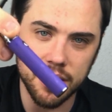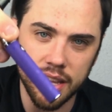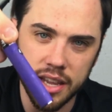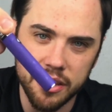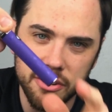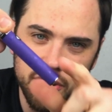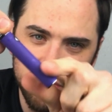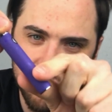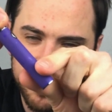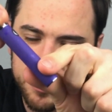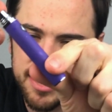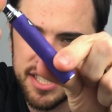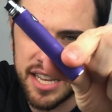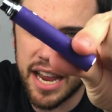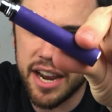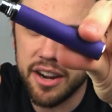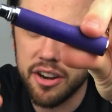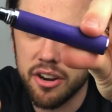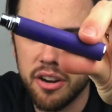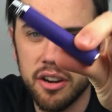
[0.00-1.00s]
like, you know, the
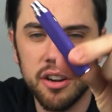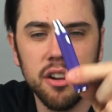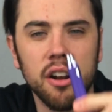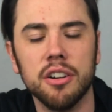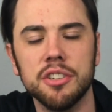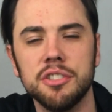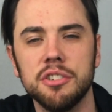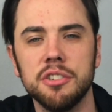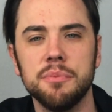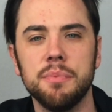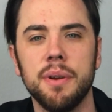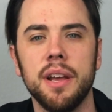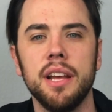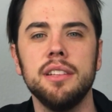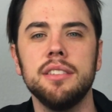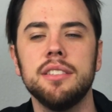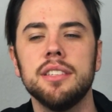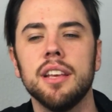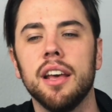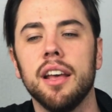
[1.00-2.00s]
standard cartridge
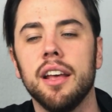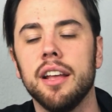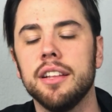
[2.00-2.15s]
pens.